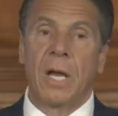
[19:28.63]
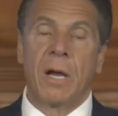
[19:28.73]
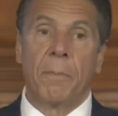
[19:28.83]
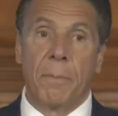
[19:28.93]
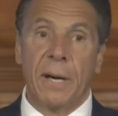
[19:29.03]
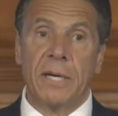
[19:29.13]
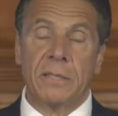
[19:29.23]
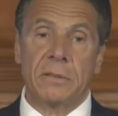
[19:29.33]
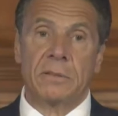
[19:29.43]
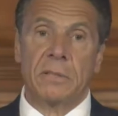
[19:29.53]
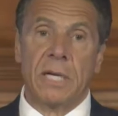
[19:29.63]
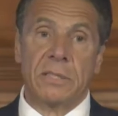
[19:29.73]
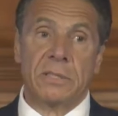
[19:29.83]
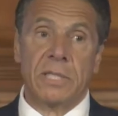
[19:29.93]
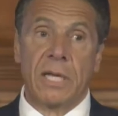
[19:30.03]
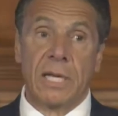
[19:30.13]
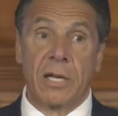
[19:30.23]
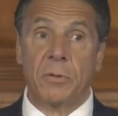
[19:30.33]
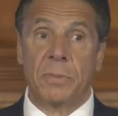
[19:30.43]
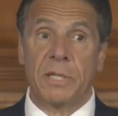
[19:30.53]
But I said, I
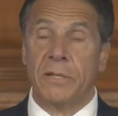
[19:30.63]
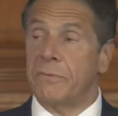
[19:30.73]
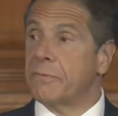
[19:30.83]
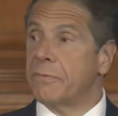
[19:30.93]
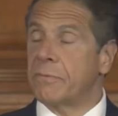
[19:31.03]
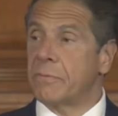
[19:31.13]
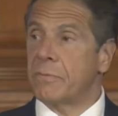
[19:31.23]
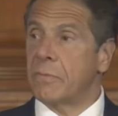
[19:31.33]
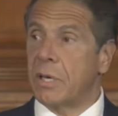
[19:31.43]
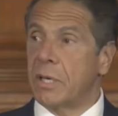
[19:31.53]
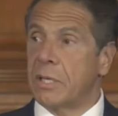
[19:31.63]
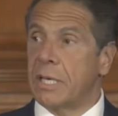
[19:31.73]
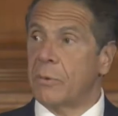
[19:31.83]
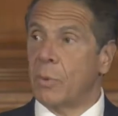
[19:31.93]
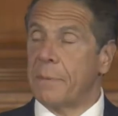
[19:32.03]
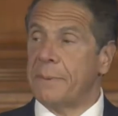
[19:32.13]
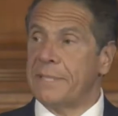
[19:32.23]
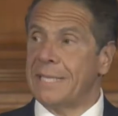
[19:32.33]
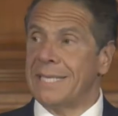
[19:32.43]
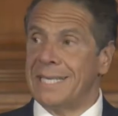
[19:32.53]
don't believe the
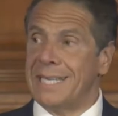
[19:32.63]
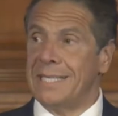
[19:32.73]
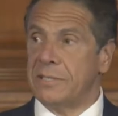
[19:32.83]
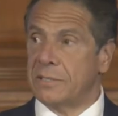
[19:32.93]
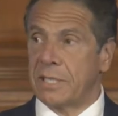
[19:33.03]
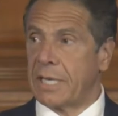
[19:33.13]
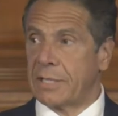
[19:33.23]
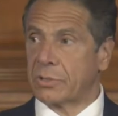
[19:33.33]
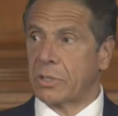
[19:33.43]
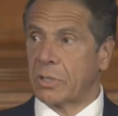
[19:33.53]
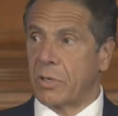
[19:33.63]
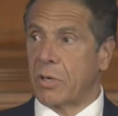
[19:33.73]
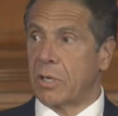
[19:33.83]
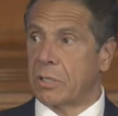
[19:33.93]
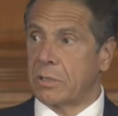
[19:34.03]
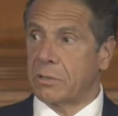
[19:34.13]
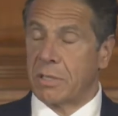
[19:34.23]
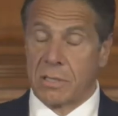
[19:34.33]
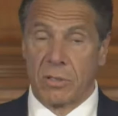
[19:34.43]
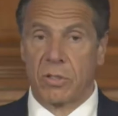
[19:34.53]
NYPD needs the National Guard. They're
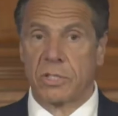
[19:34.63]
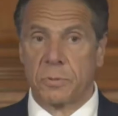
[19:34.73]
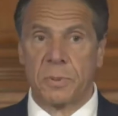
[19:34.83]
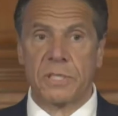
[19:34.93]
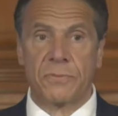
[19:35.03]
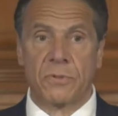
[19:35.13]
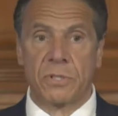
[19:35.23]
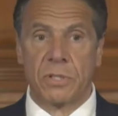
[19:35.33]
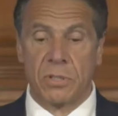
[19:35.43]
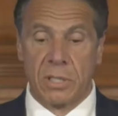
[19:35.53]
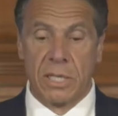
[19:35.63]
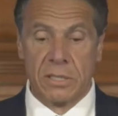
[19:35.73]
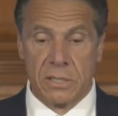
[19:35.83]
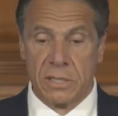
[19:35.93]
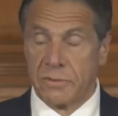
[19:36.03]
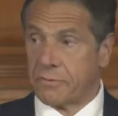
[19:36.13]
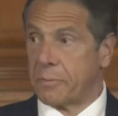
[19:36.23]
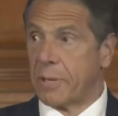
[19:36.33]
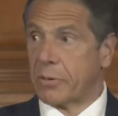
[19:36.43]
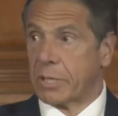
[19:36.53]
the largest police force in the United States of
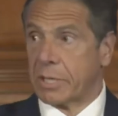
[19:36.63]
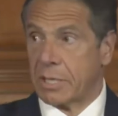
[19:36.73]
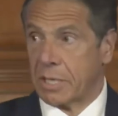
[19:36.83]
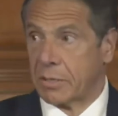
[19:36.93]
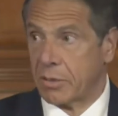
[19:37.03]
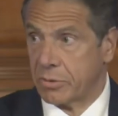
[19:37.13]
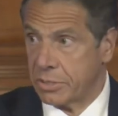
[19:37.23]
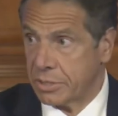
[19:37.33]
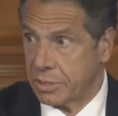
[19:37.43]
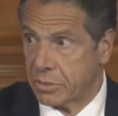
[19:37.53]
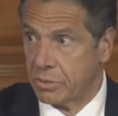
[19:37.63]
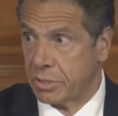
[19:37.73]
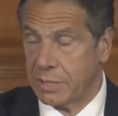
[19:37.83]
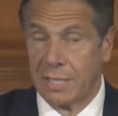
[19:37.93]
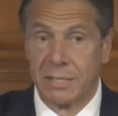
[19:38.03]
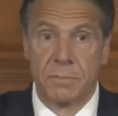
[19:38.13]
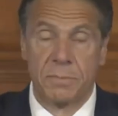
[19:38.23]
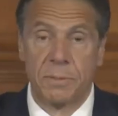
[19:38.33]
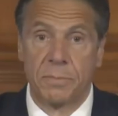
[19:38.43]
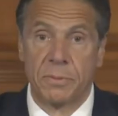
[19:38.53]
America. They're like 38,000 people.